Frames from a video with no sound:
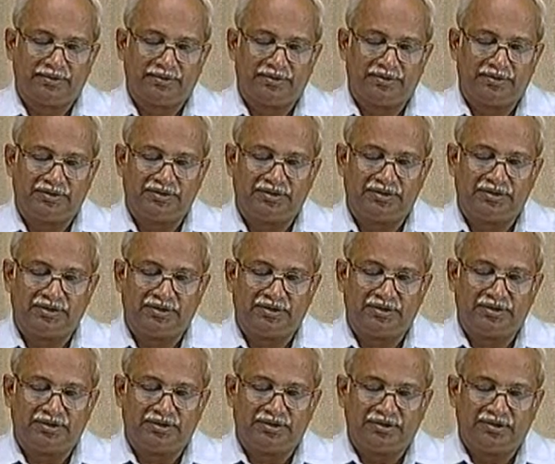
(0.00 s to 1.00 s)
This is the
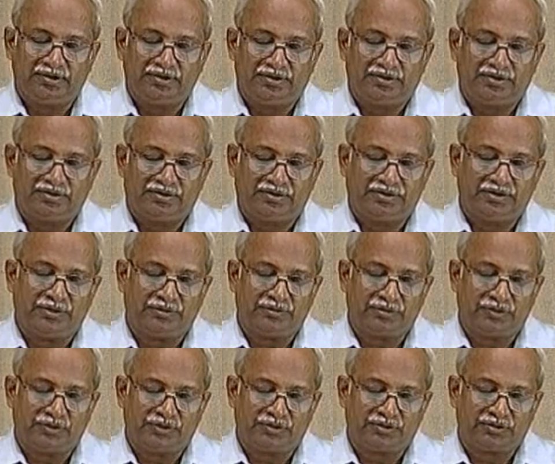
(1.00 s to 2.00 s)
shear
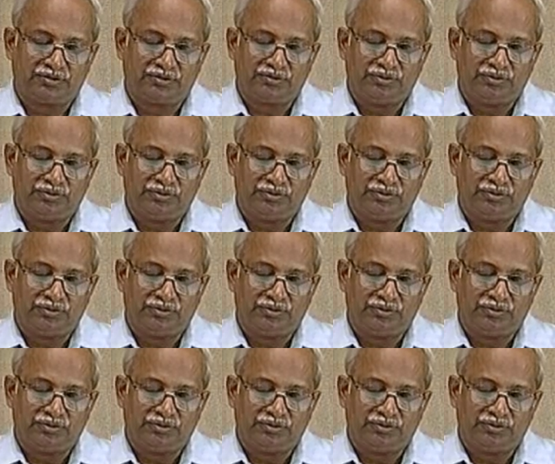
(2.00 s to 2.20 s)
force